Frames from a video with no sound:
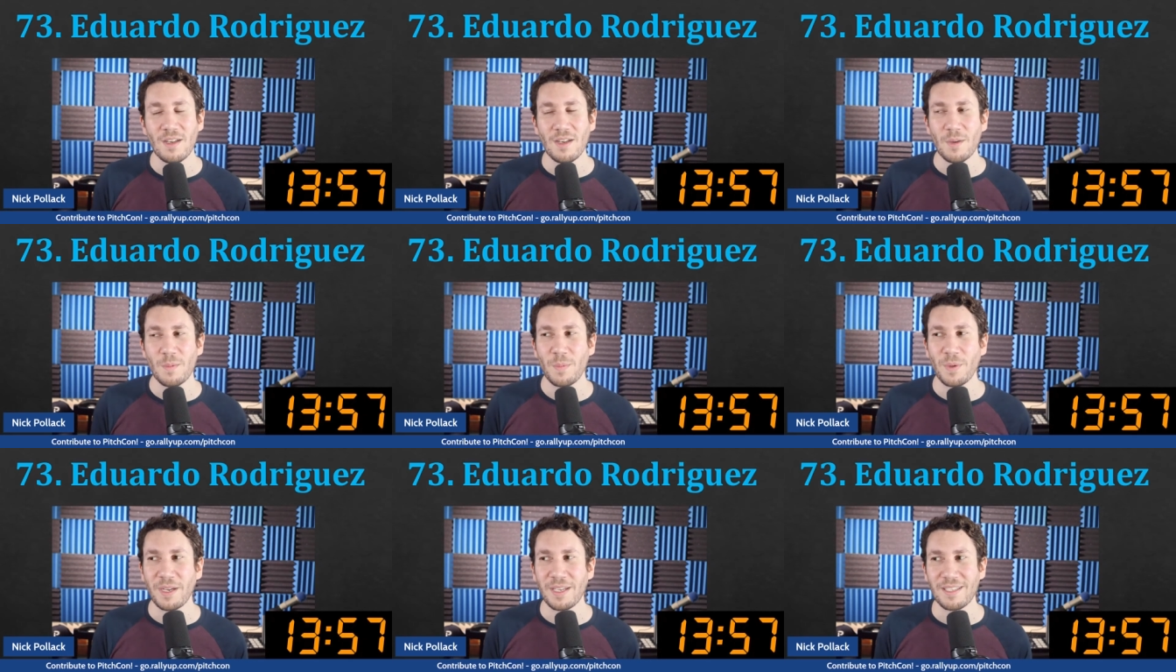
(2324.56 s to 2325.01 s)

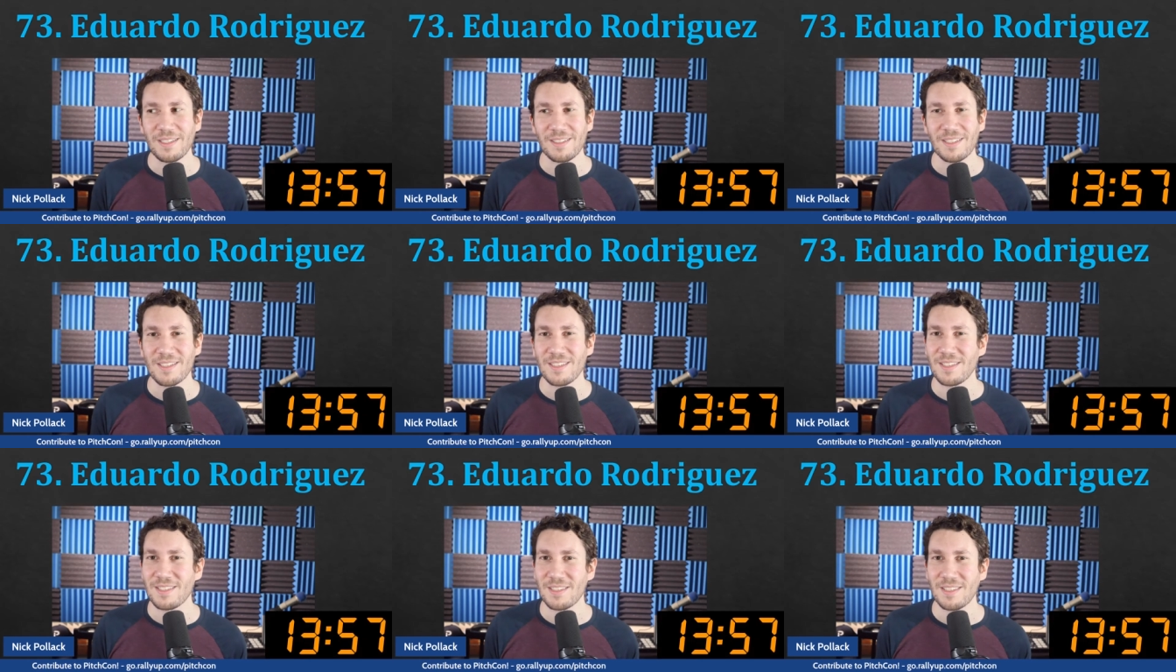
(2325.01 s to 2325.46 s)
but the
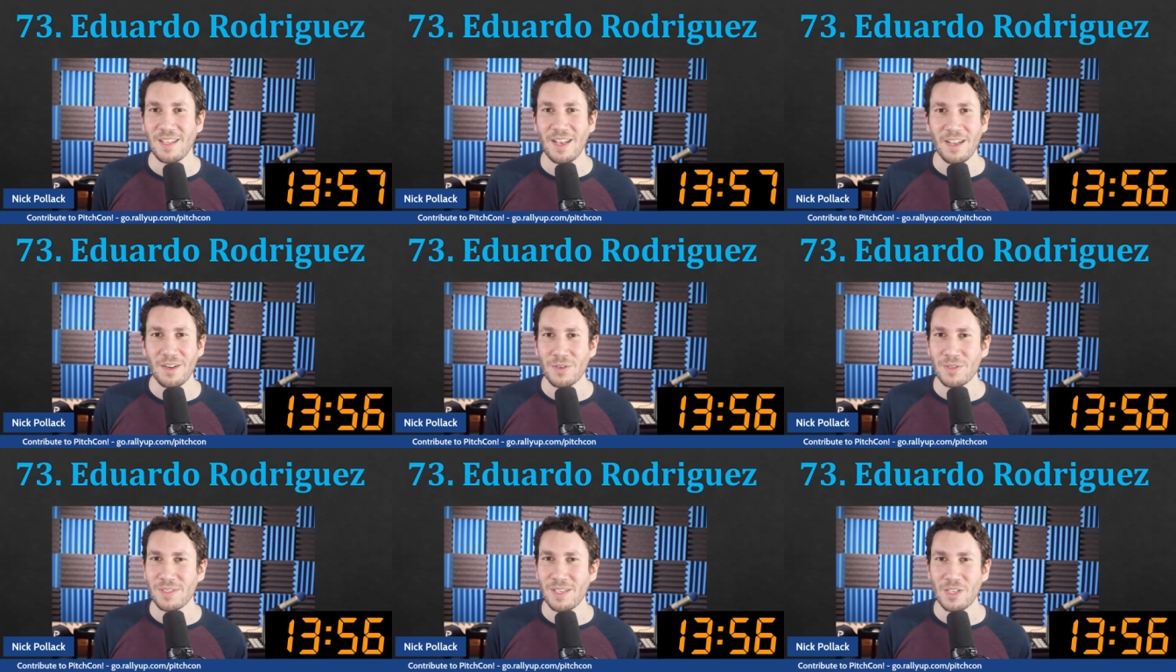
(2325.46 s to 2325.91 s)

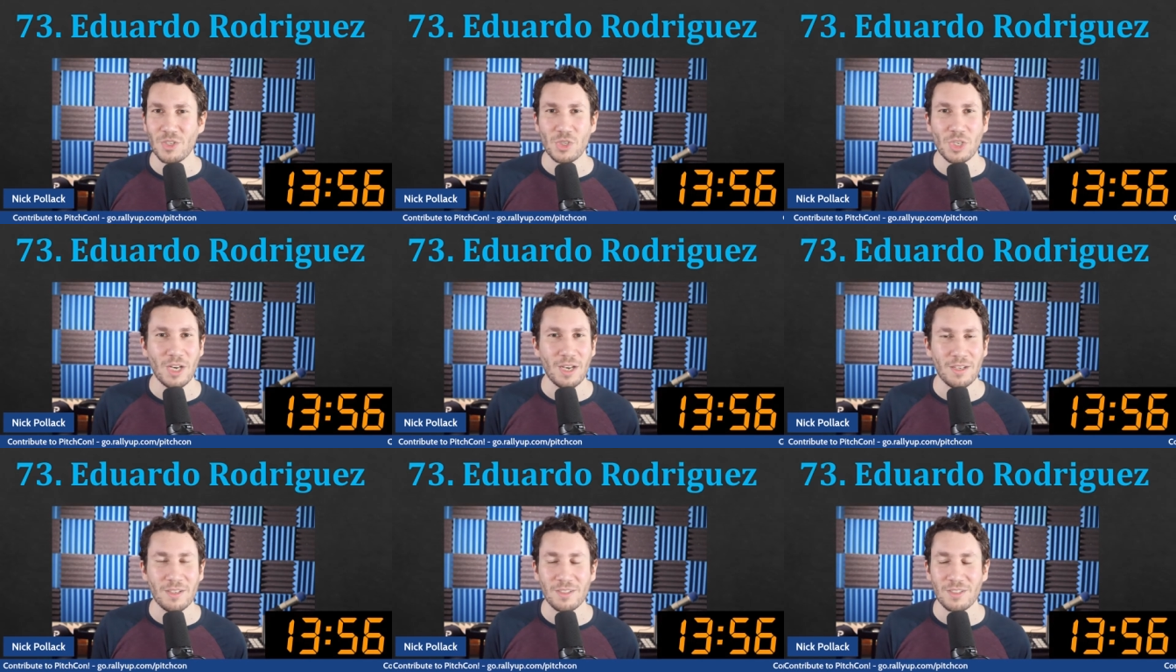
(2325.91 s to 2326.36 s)
slider slash
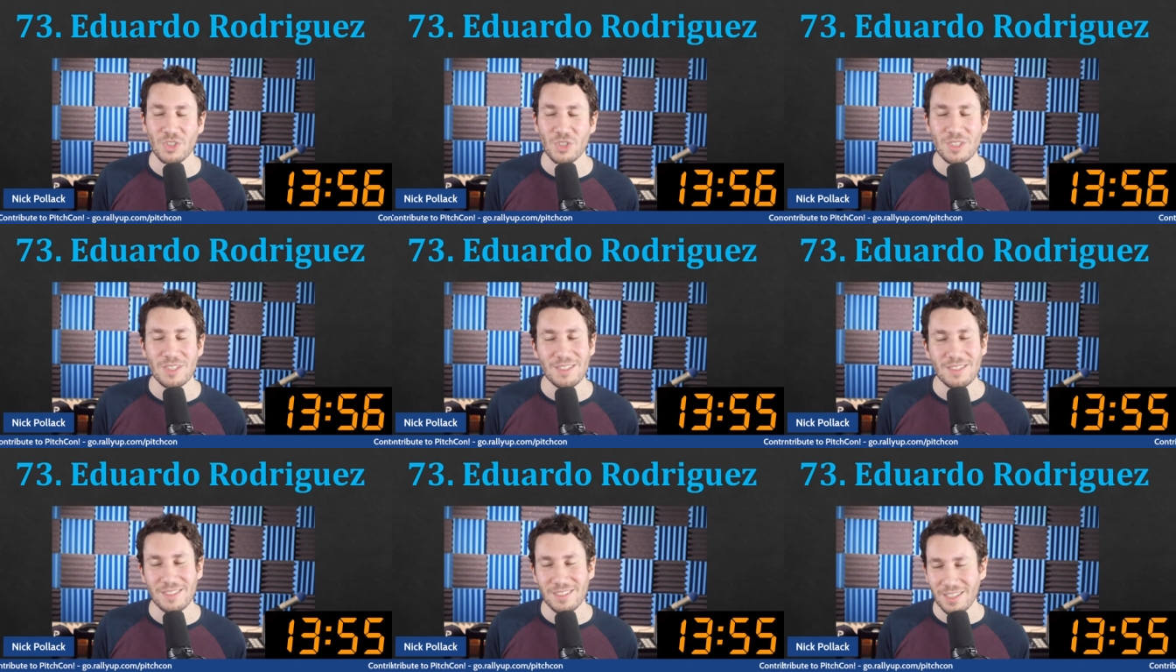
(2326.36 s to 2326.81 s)
cutter
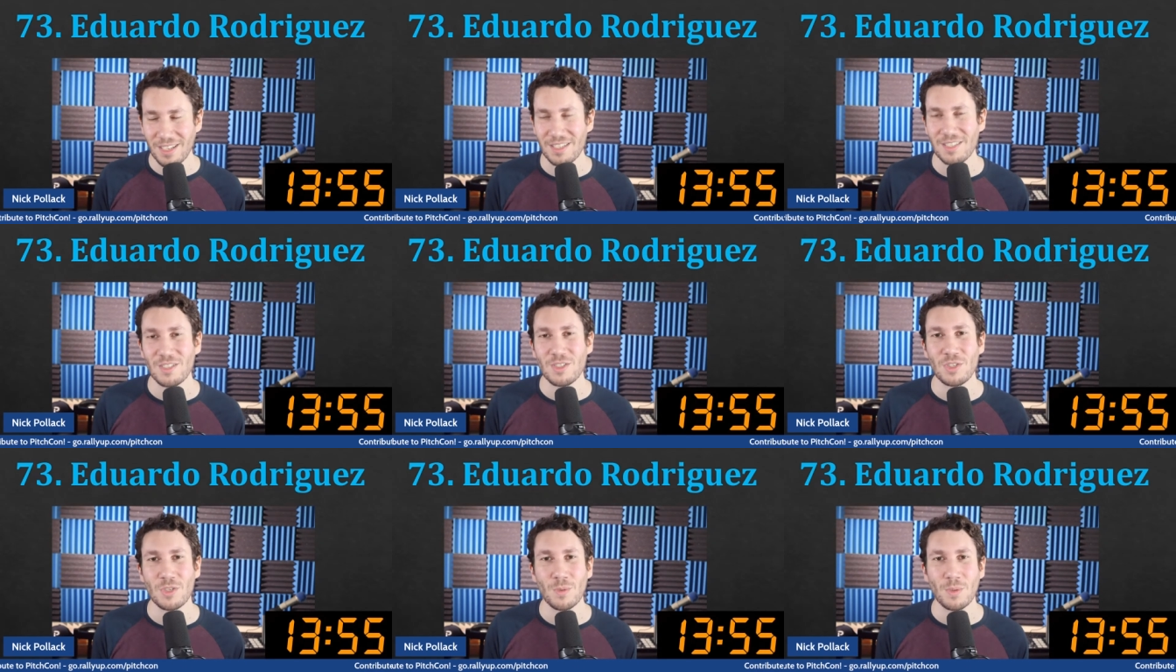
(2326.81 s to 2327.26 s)
just
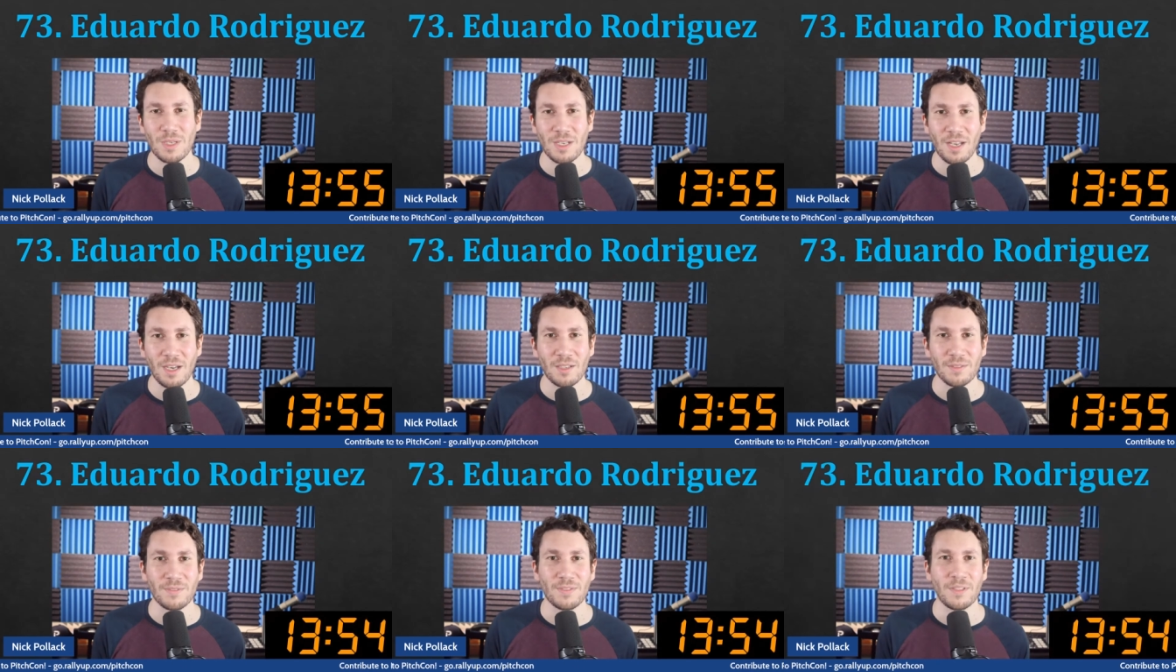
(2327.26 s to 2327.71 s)
doesn't do enough,